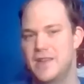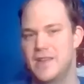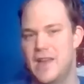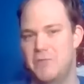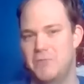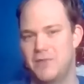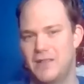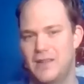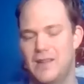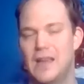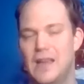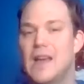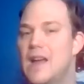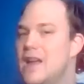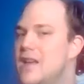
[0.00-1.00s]
to you,
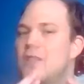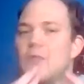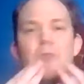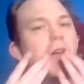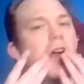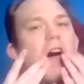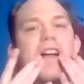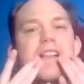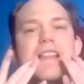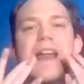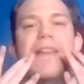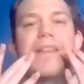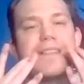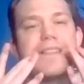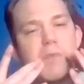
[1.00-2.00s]
realize
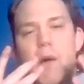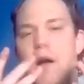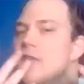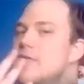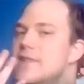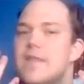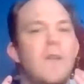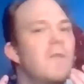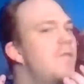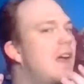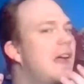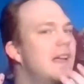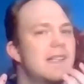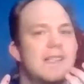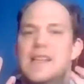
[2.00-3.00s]
it in the smiles in their
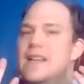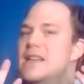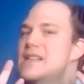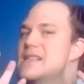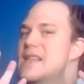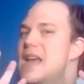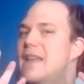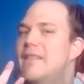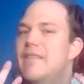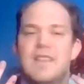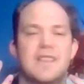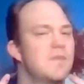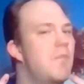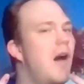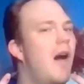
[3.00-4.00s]
faces
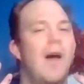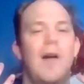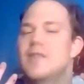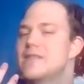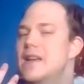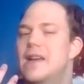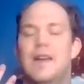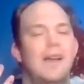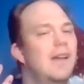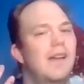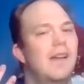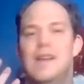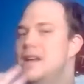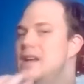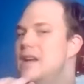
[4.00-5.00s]
and the smiles.
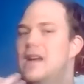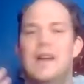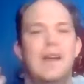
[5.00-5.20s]
In